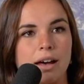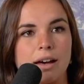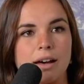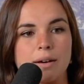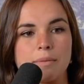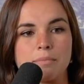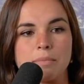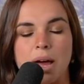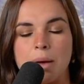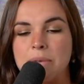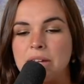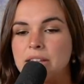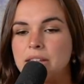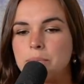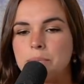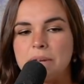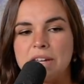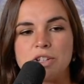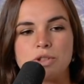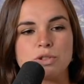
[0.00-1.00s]
I
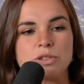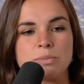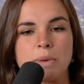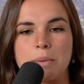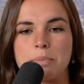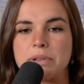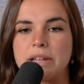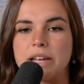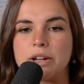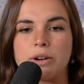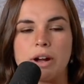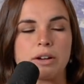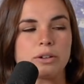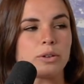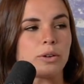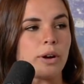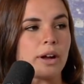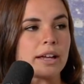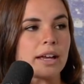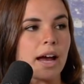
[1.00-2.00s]
mean the beach was my
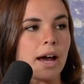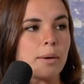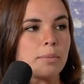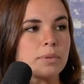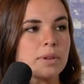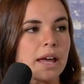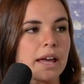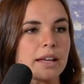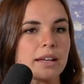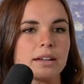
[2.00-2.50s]
playground growing up.